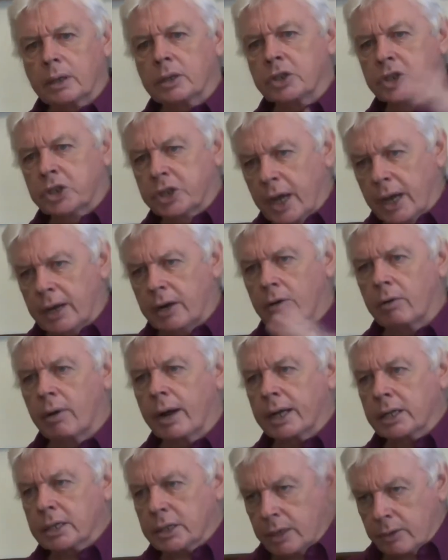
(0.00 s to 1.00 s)

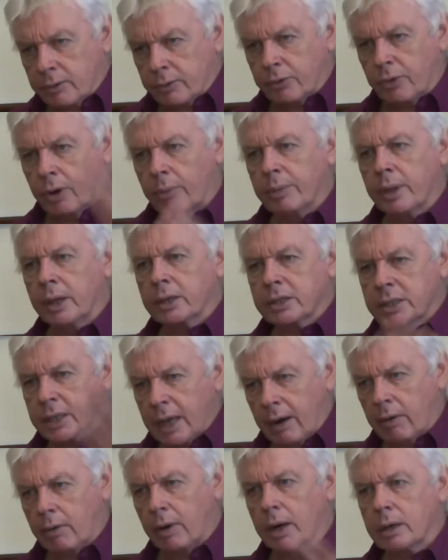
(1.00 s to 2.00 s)
generated from the
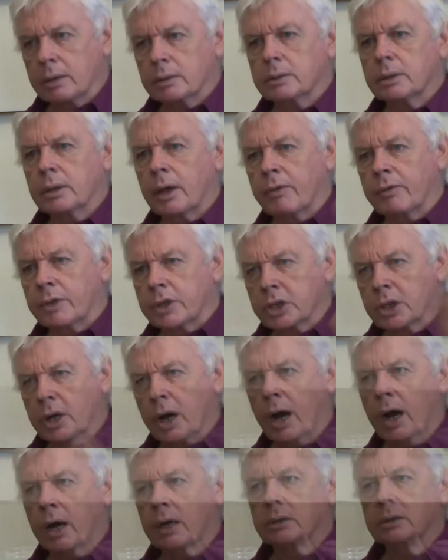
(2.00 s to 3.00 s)
terror of the
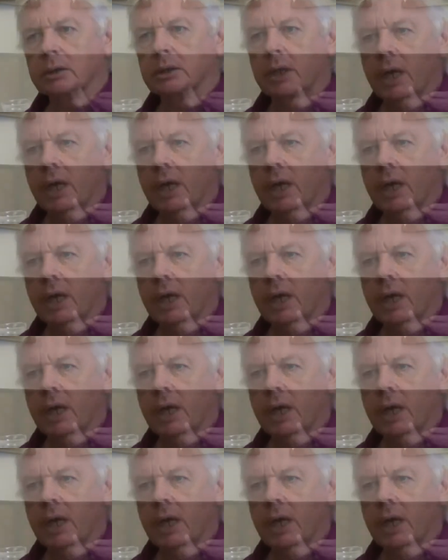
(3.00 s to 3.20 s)
child,